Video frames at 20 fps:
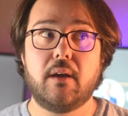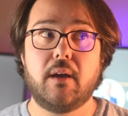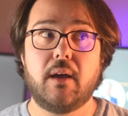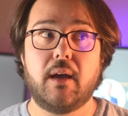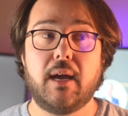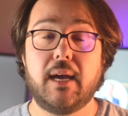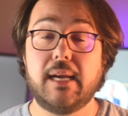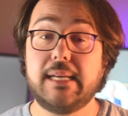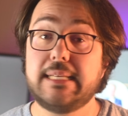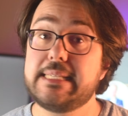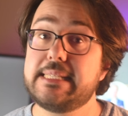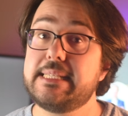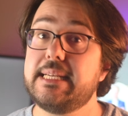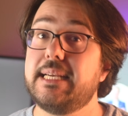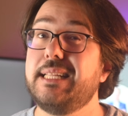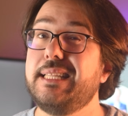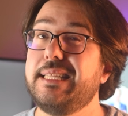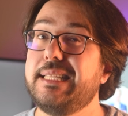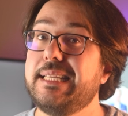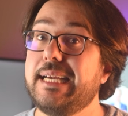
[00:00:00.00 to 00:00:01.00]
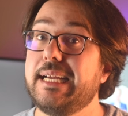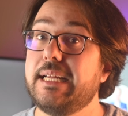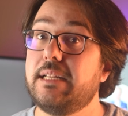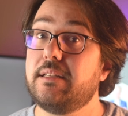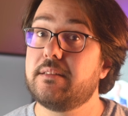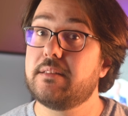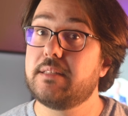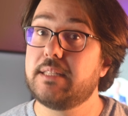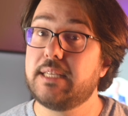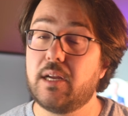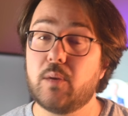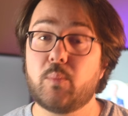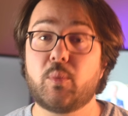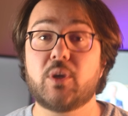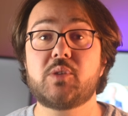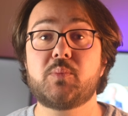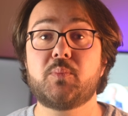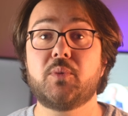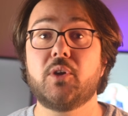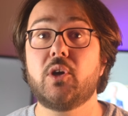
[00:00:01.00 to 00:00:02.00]
I said that the
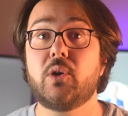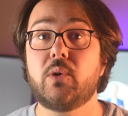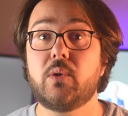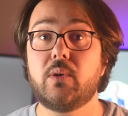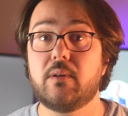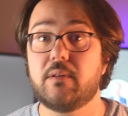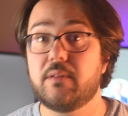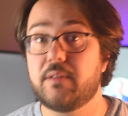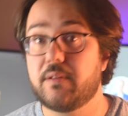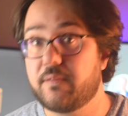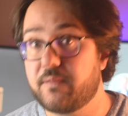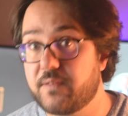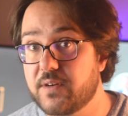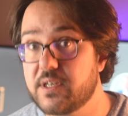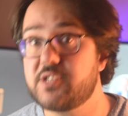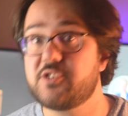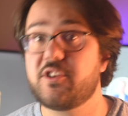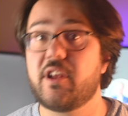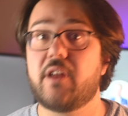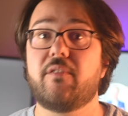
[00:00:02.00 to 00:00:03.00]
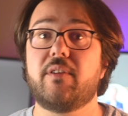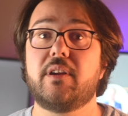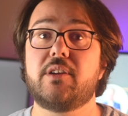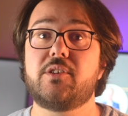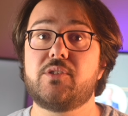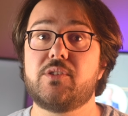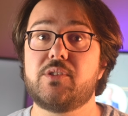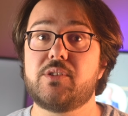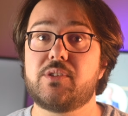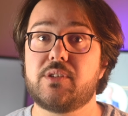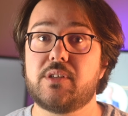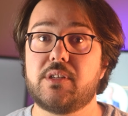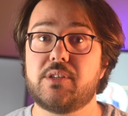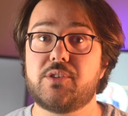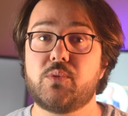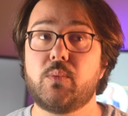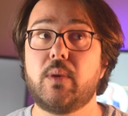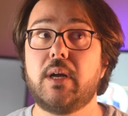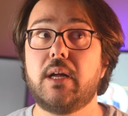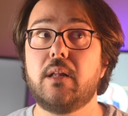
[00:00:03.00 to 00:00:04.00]
AirPods Pro, the first generations
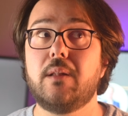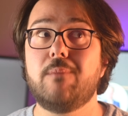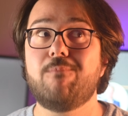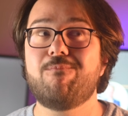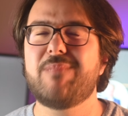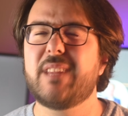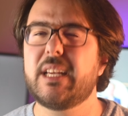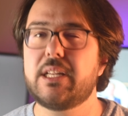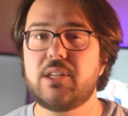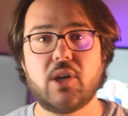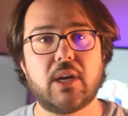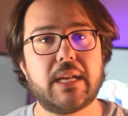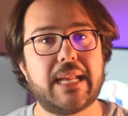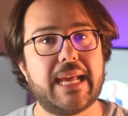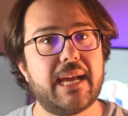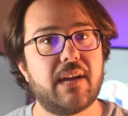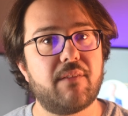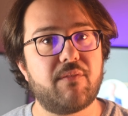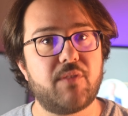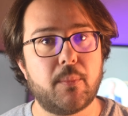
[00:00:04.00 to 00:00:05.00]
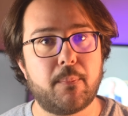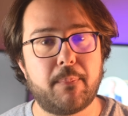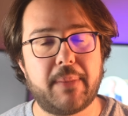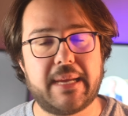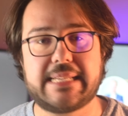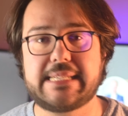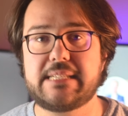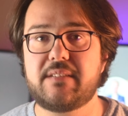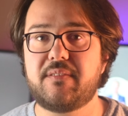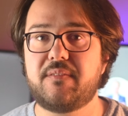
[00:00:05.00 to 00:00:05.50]
as well, did not have the best